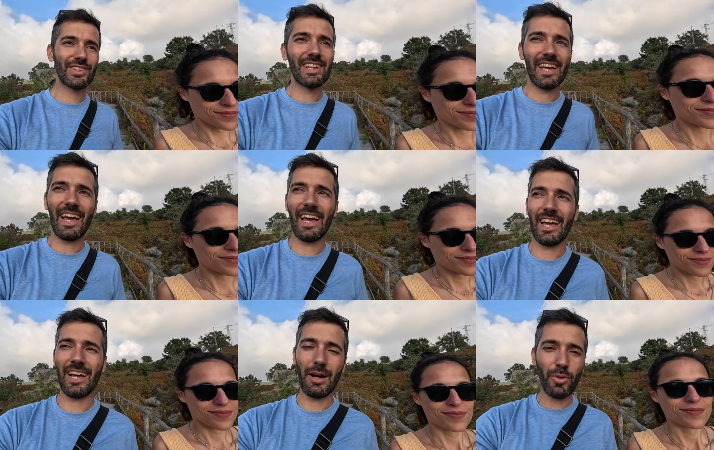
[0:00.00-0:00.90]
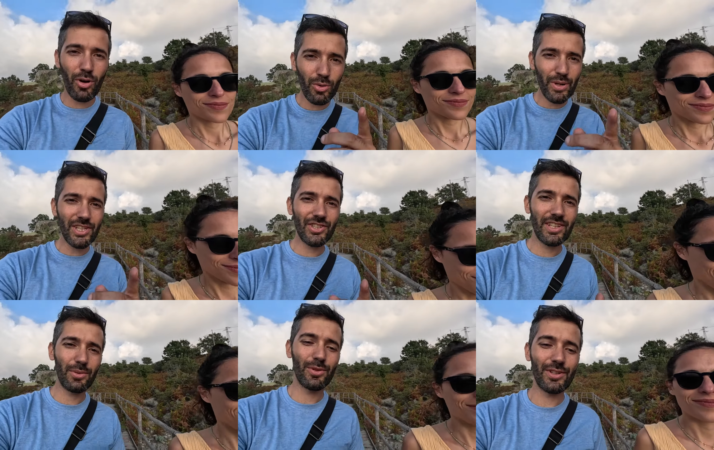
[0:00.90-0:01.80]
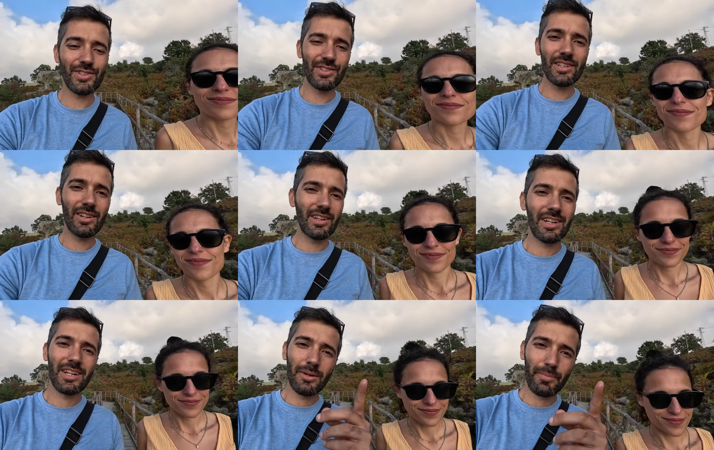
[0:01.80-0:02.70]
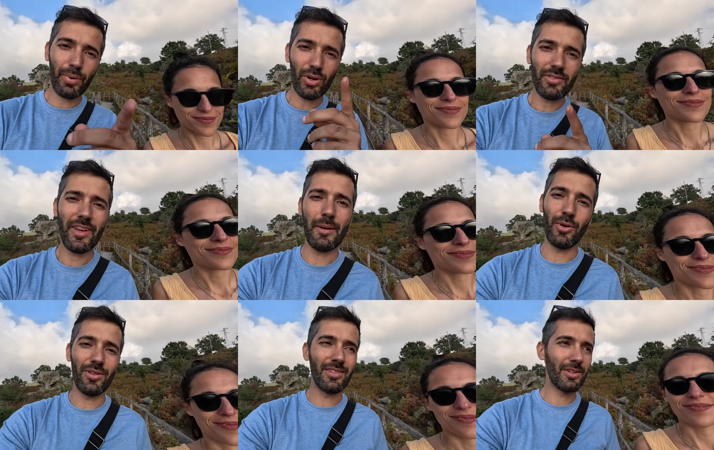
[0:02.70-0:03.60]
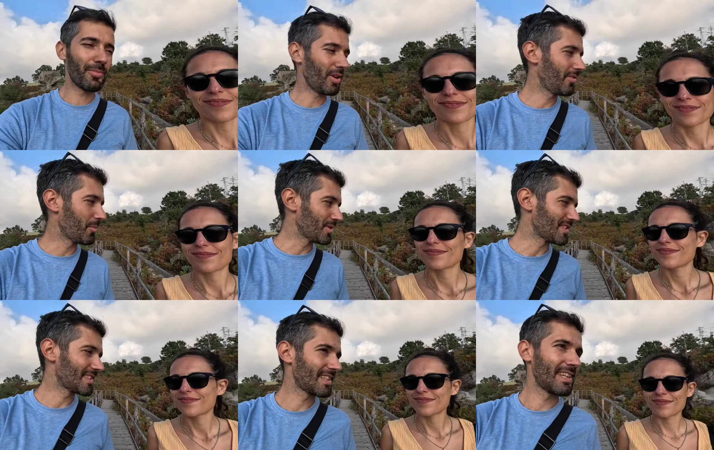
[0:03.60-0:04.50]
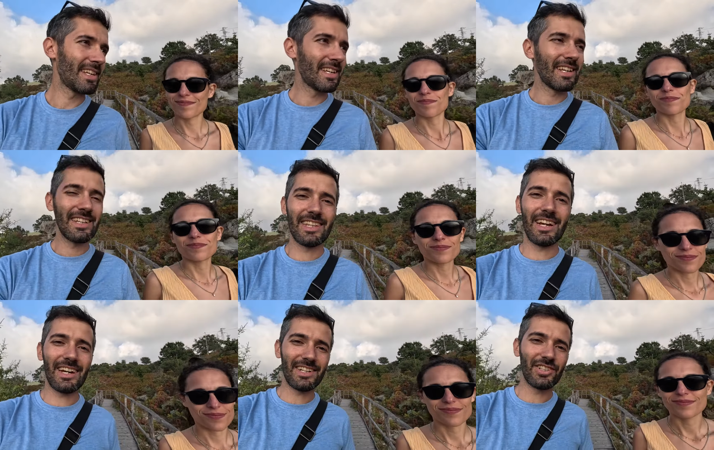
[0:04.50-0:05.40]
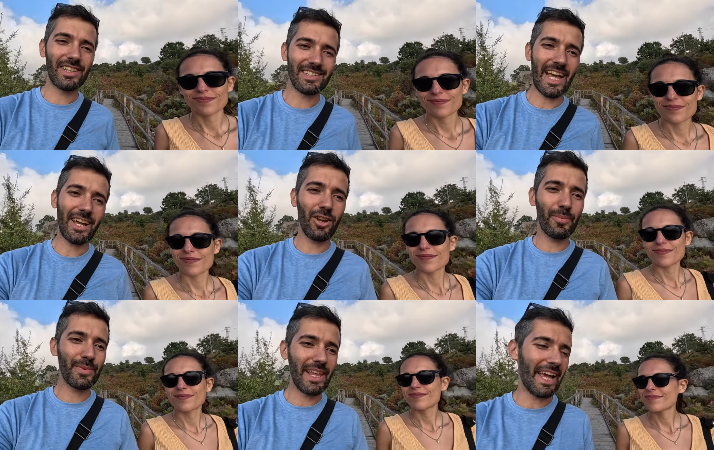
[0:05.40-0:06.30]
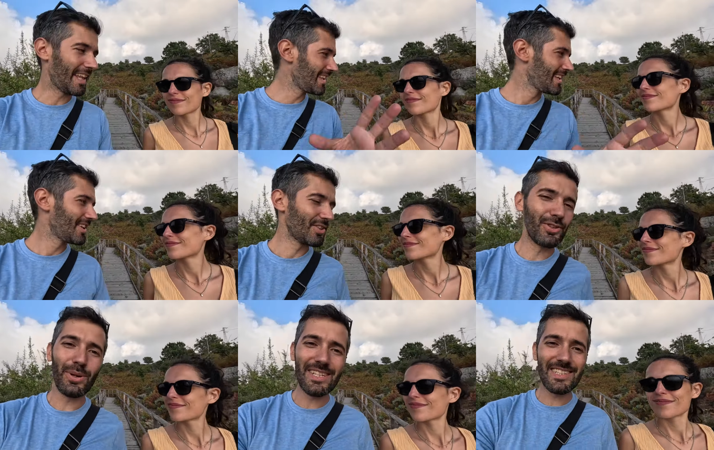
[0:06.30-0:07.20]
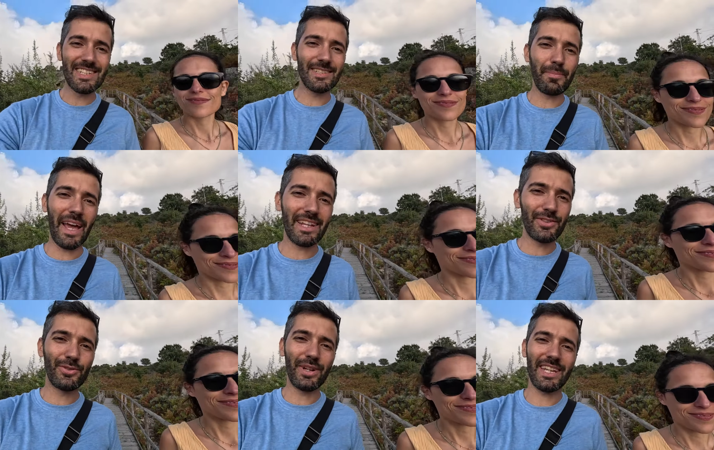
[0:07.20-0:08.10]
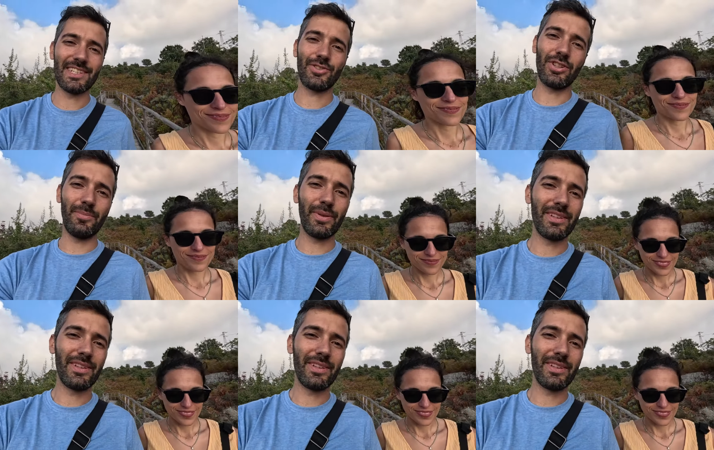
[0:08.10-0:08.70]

Speaker 1: uh, among which there was Polyphemo, Polyphemus, the, the Cyclops that Ulysses met during his trip.